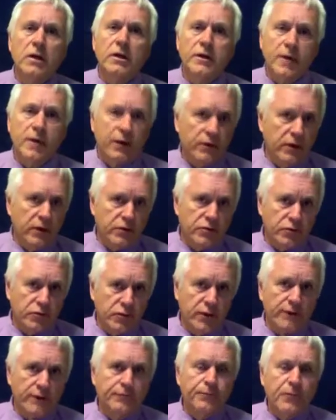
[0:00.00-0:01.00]
now that it's
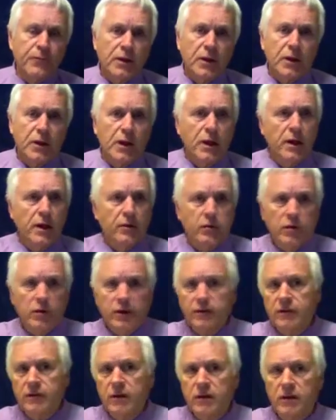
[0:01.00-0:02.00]
written, and I
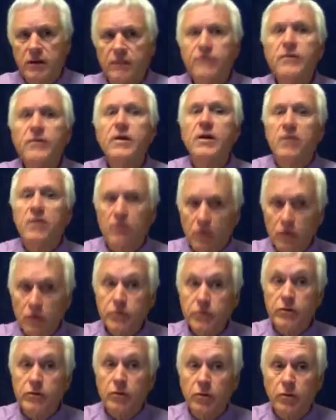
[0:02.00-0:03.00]
believe that the fee
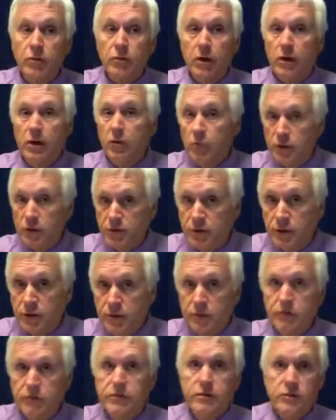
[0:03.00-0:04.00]
also was
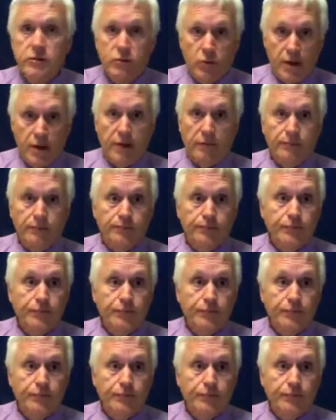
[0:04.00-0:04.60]
reduced as well.